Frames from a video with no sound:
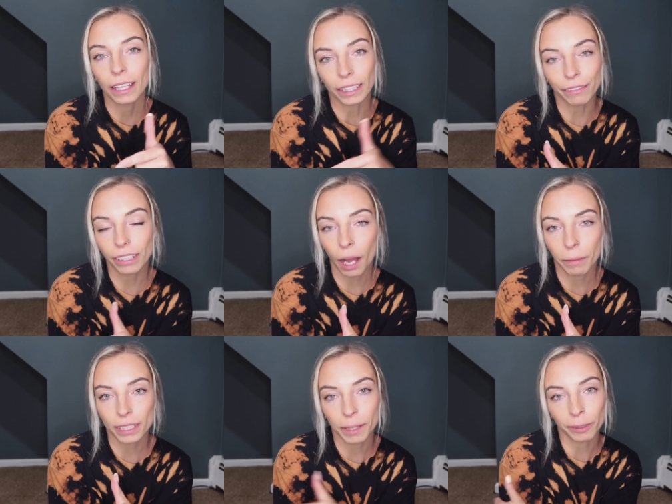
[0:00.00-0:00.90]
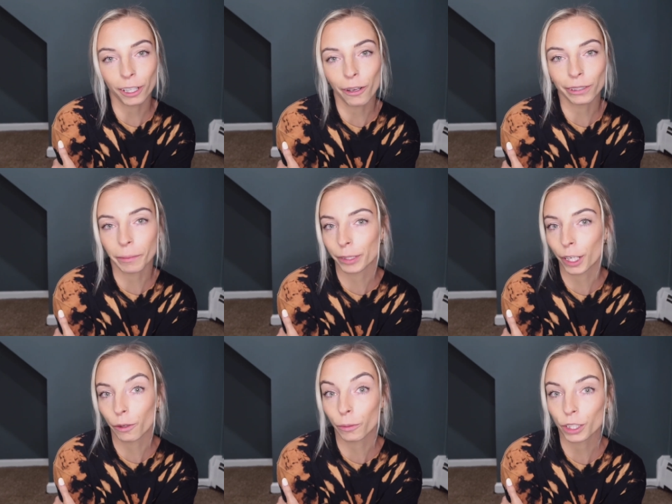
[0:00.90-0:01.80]
Leave a comment down below. Let me
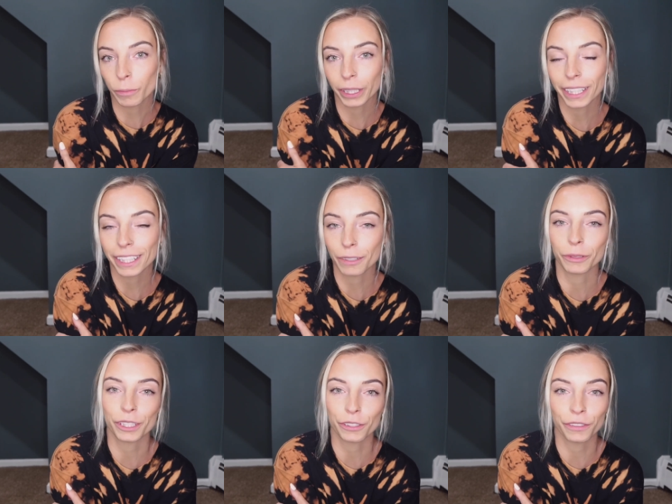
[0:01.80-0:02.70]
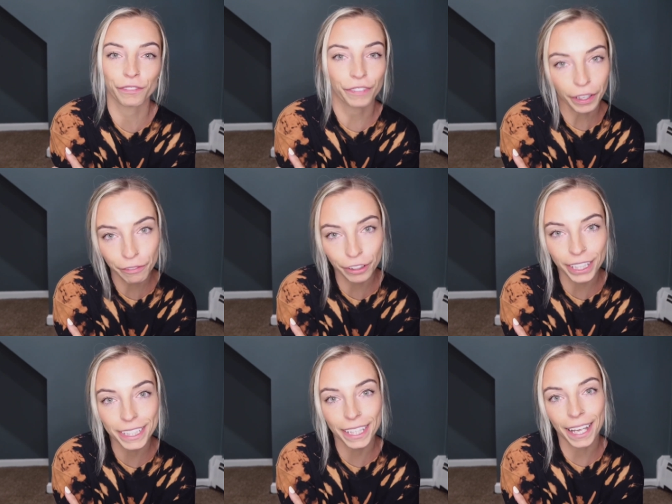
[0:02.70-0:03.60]
know which bikini was your
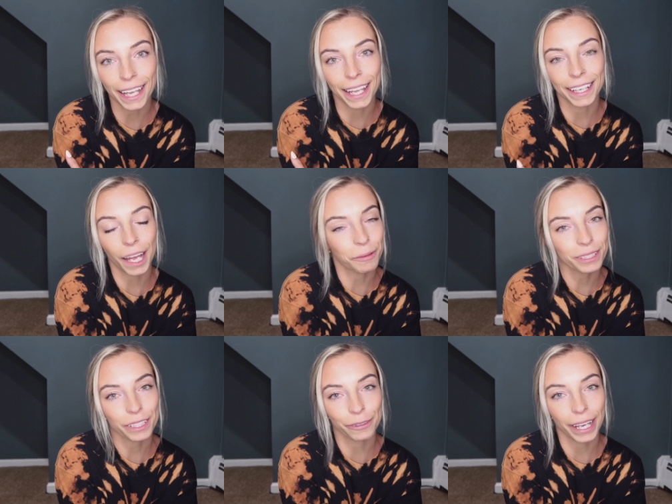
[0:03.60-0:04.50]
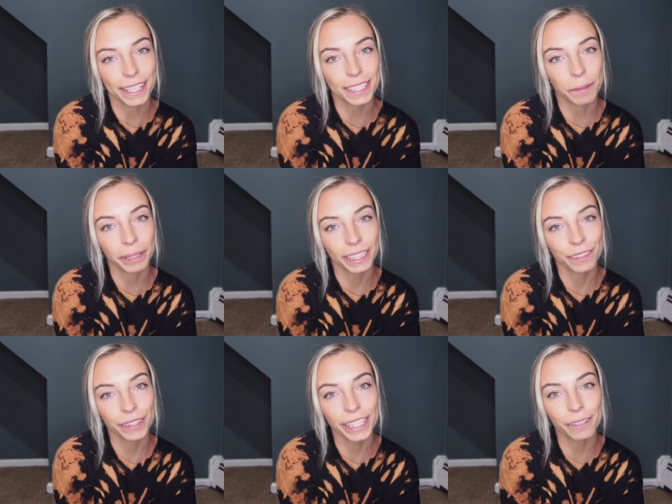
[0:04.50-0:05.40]
favorite. And I will see you guys in my next
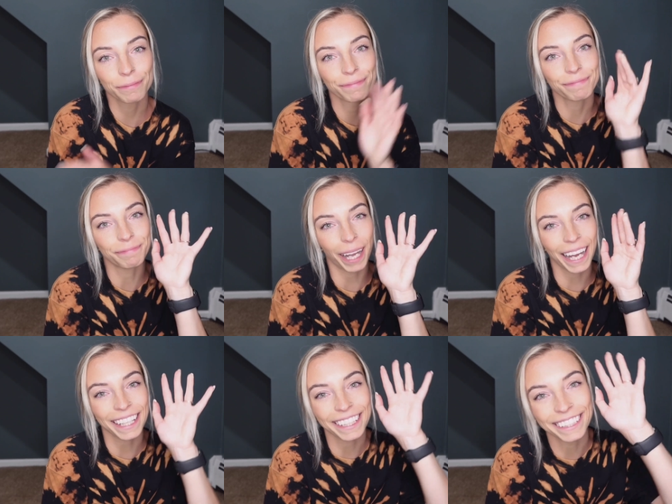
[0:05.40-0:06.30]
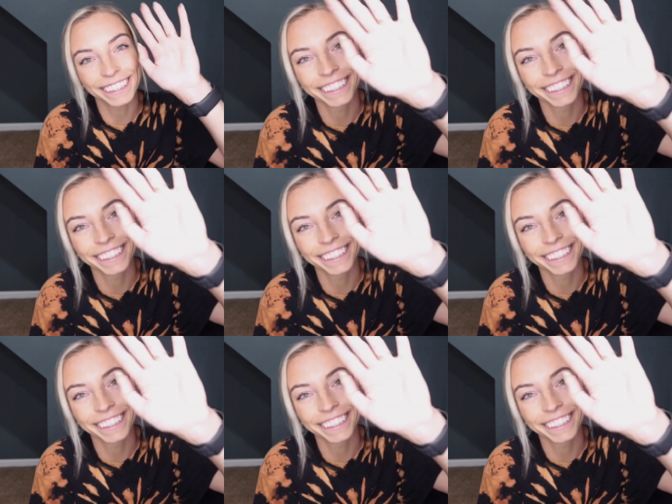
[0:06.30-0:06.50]
video. Bye.